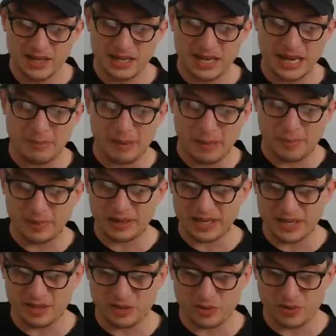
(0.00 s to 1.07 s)

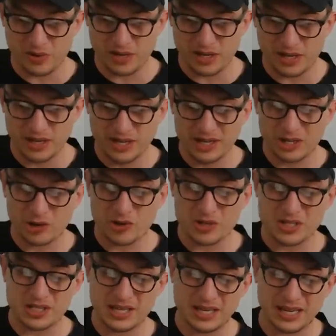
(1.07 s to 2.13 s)
Papali'i 3,
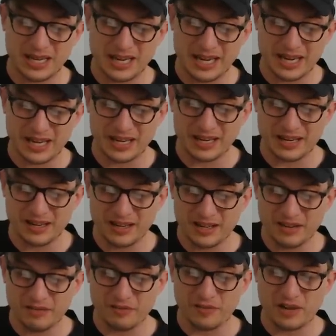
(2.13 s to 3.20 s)
Christian Kane
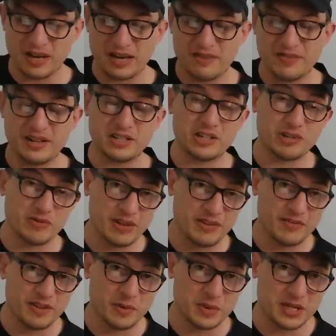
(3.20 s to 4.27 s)
5, and
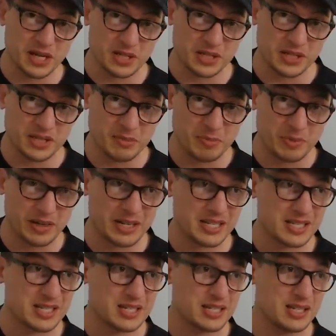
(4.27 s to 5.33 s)
Karifi was actually the
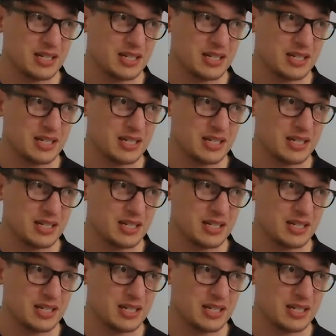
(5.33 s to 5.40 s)
biggest